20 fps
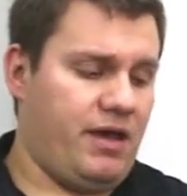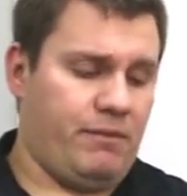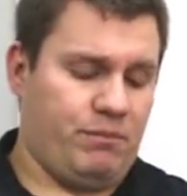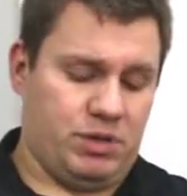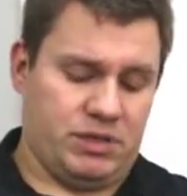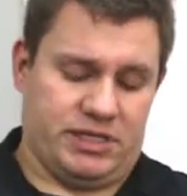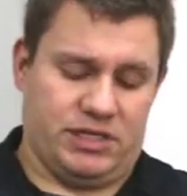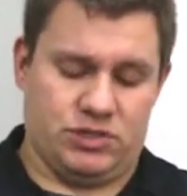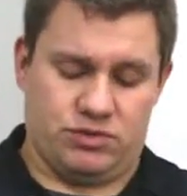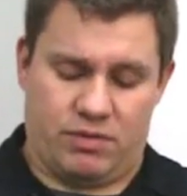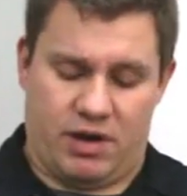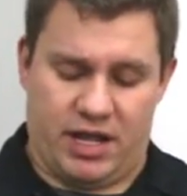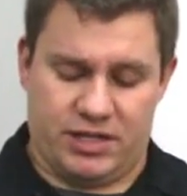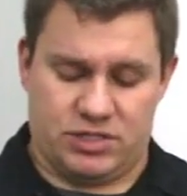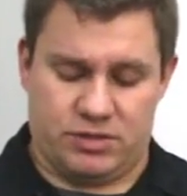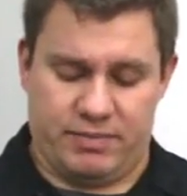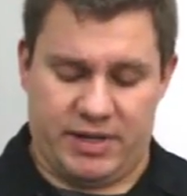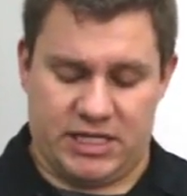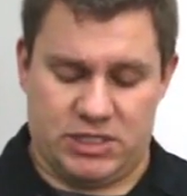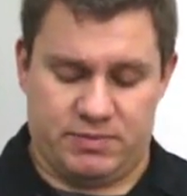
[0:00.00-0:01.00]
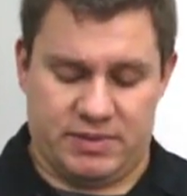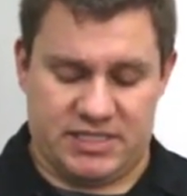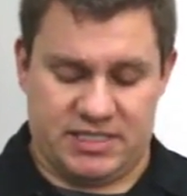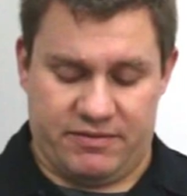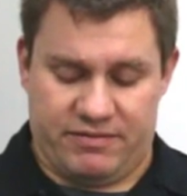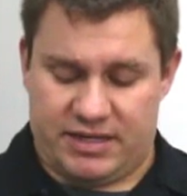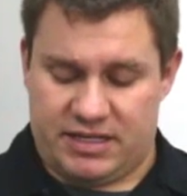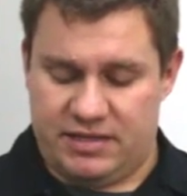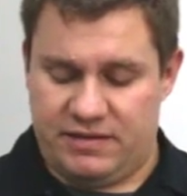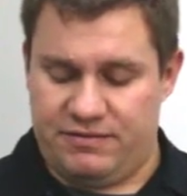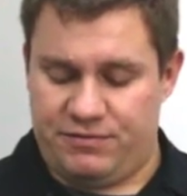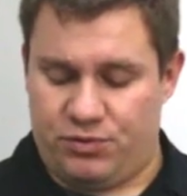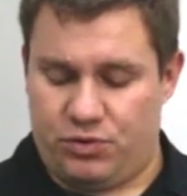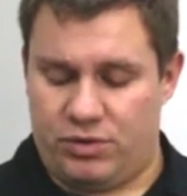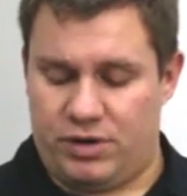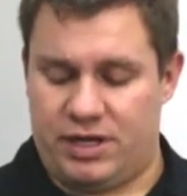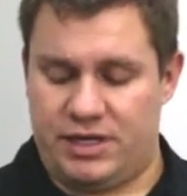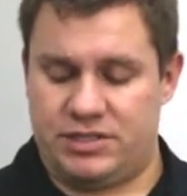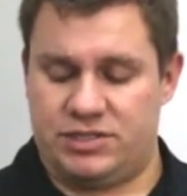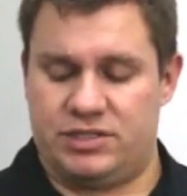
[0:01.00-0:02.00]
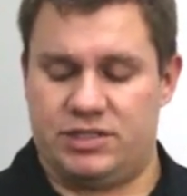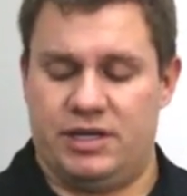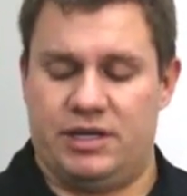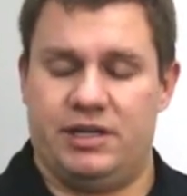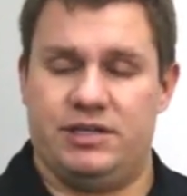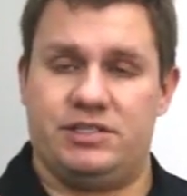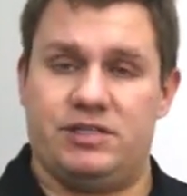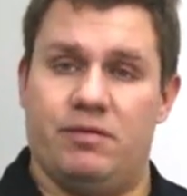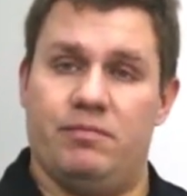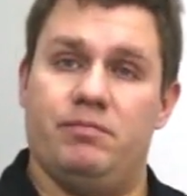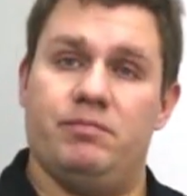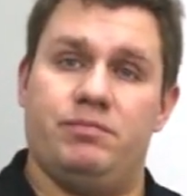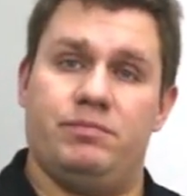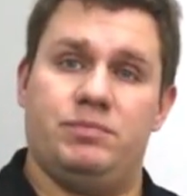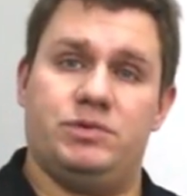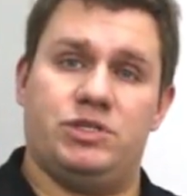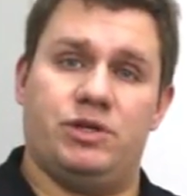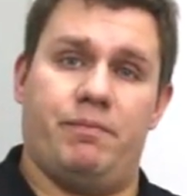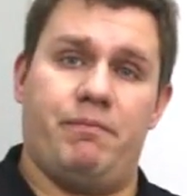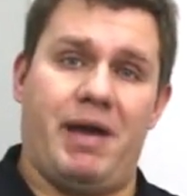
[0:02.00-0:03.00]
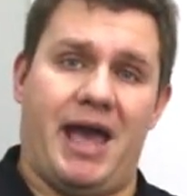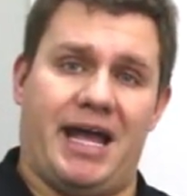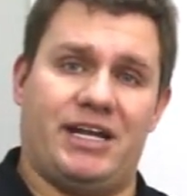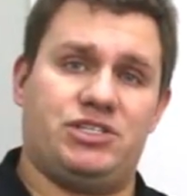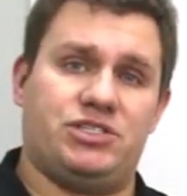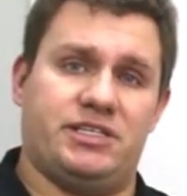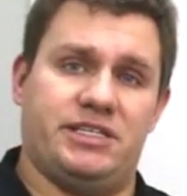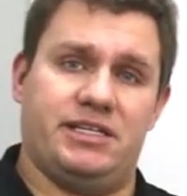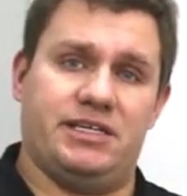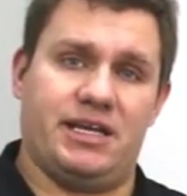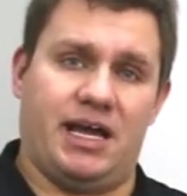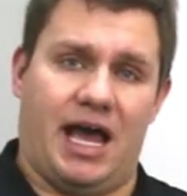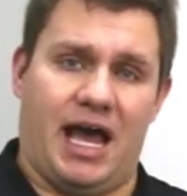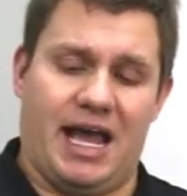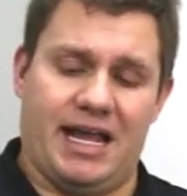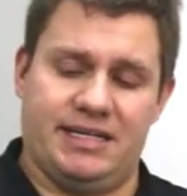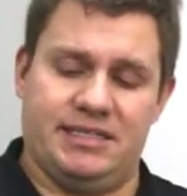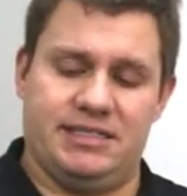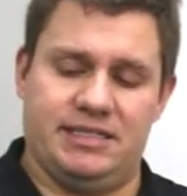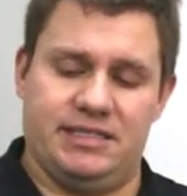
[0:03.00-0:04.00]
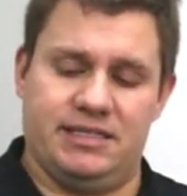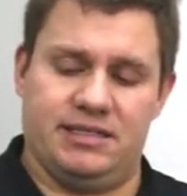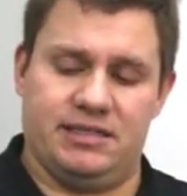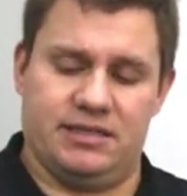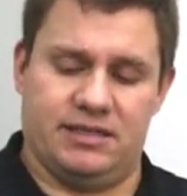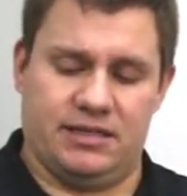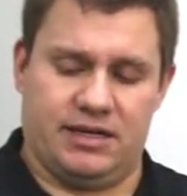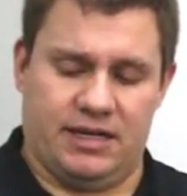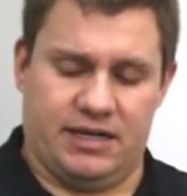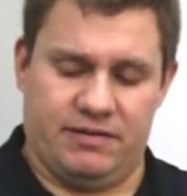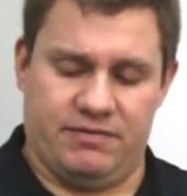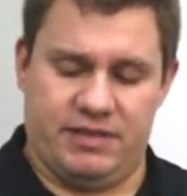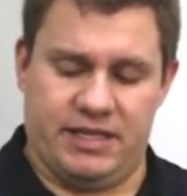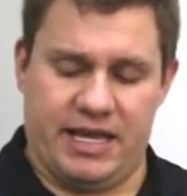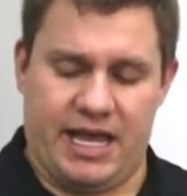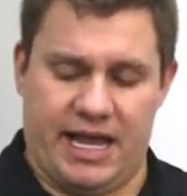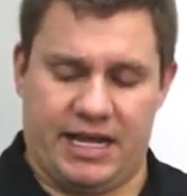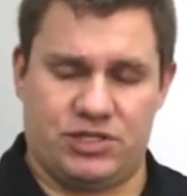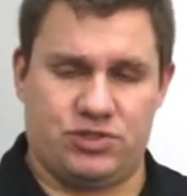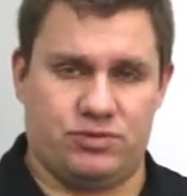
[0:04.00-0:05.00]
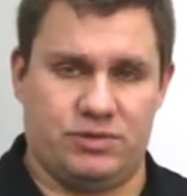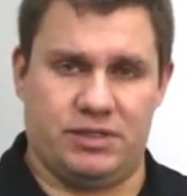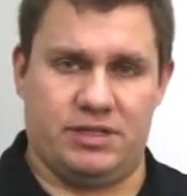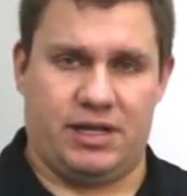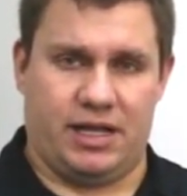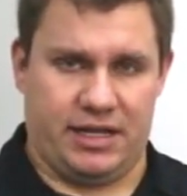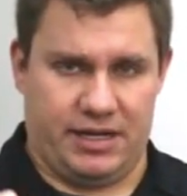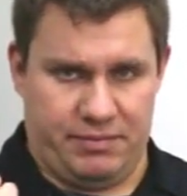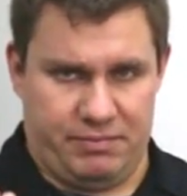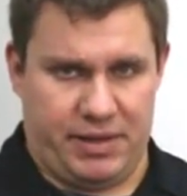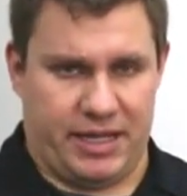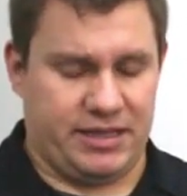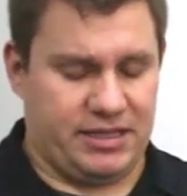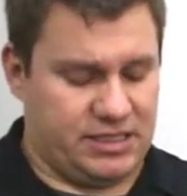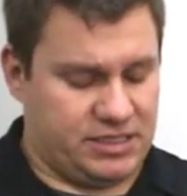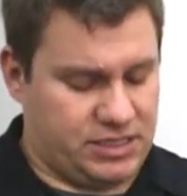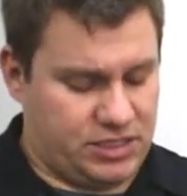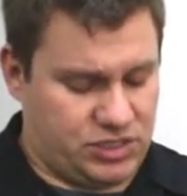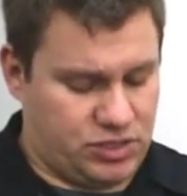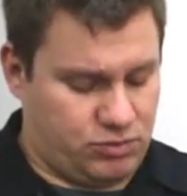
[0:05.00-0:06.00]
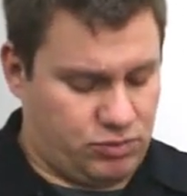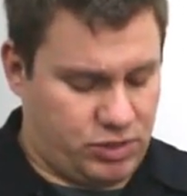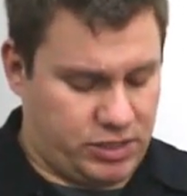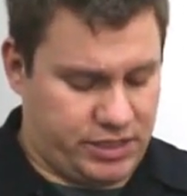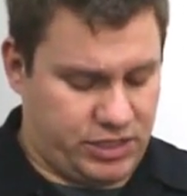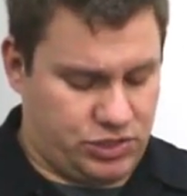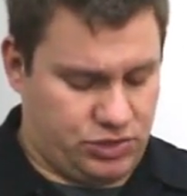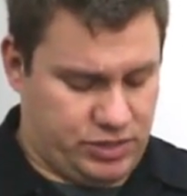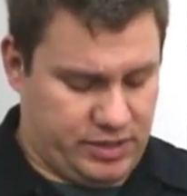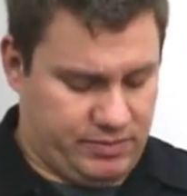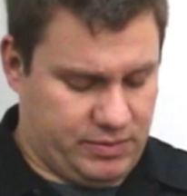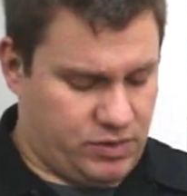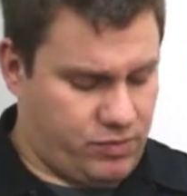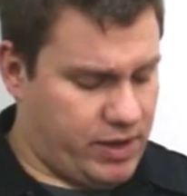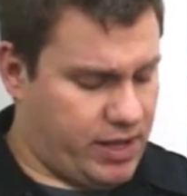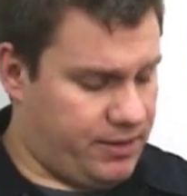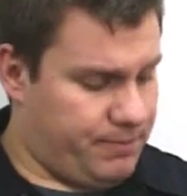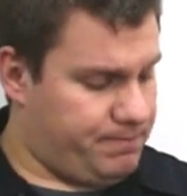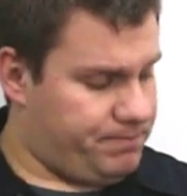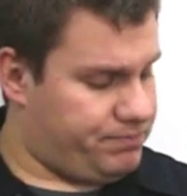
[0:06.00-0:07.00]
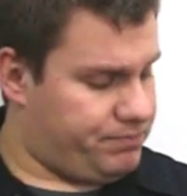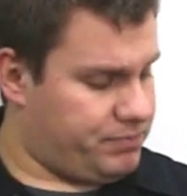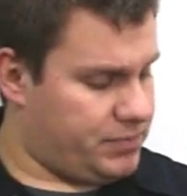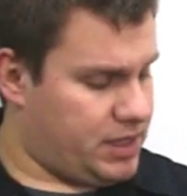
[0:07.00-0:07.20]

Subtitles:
But these rods are made specifically for us to match the ID of the actual nut and make this system work extremely well.